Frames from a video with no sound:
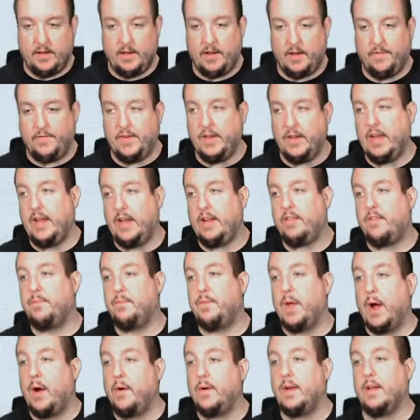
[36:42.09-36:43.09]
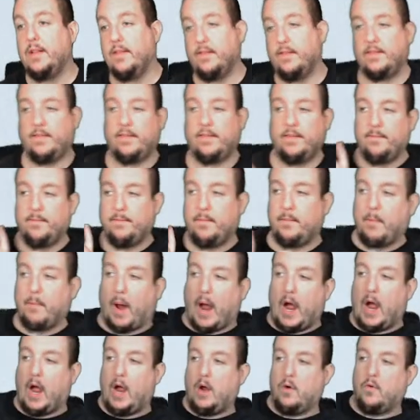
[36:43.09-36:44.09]
if you need some tokens,
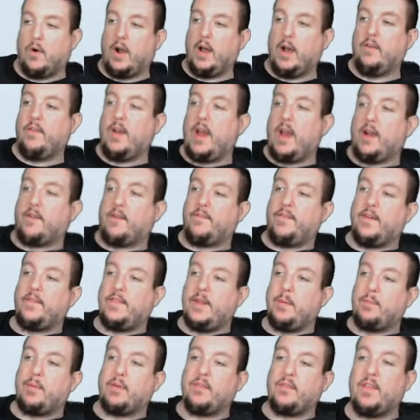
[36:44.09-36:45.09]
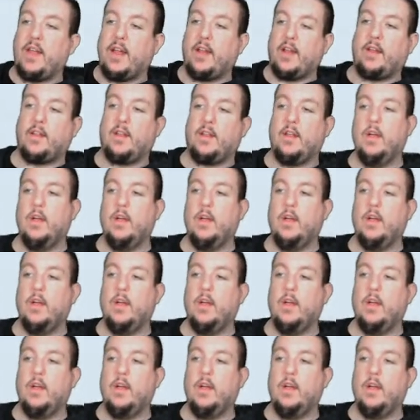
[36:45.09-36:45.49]
right over there, 50%